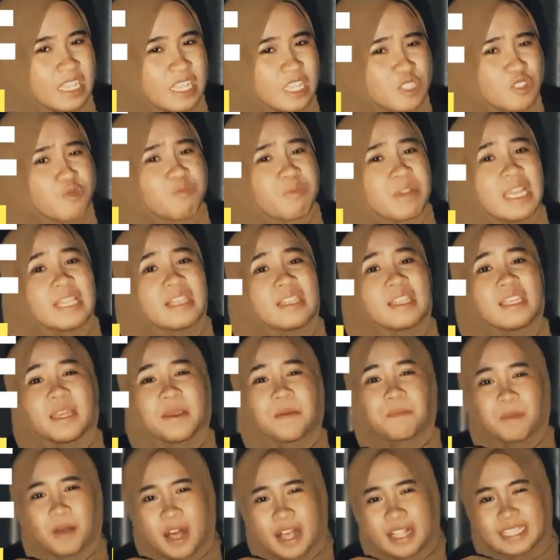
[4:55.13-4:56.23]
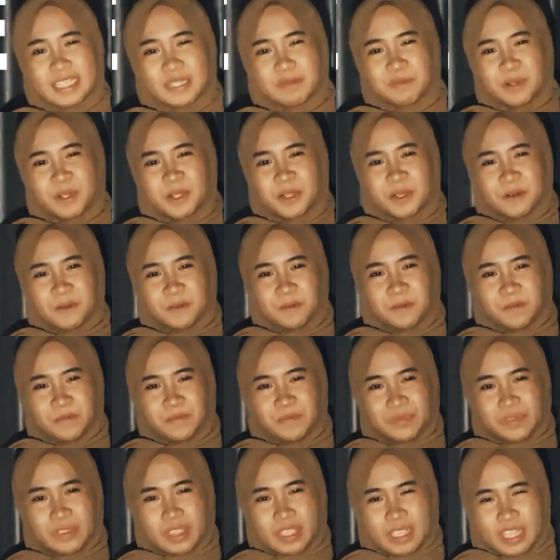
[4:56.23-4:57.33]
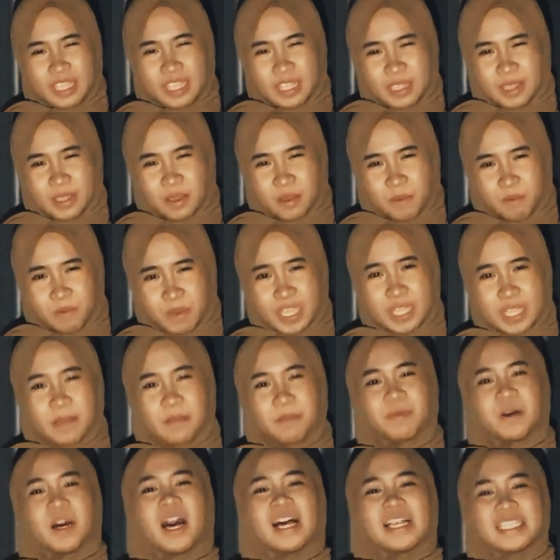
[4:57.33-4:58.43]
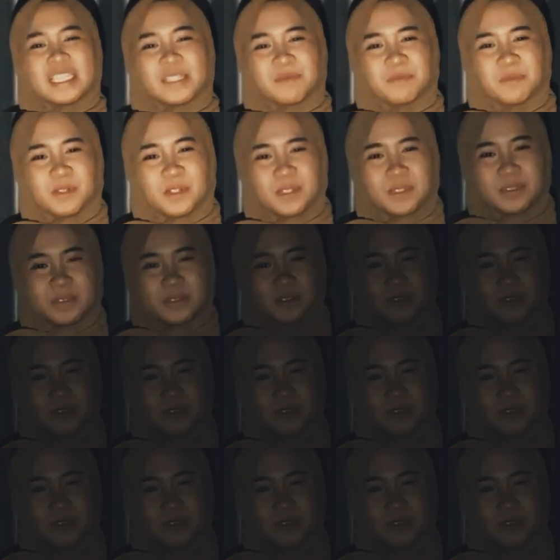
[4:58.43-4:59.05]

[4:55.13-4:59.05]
to make the impossible become possible.